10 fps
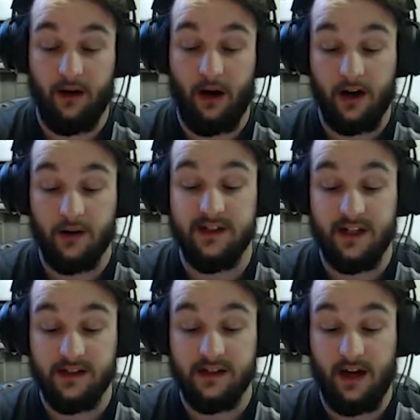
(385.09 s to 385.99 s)
audio
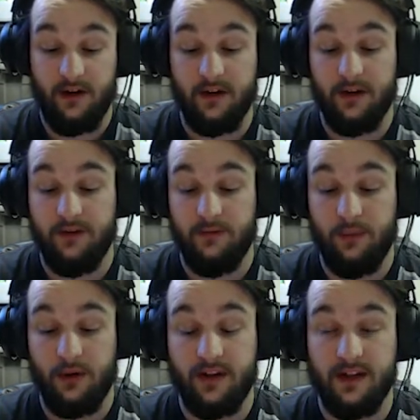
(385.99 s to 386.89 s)
settings and you can
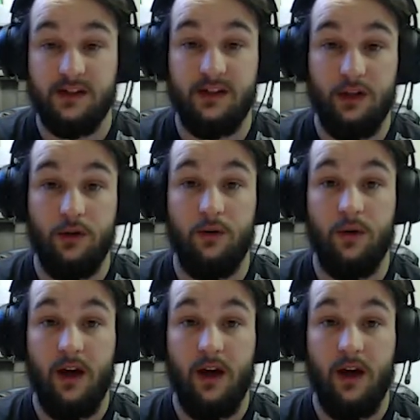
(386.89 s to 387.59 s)
put this to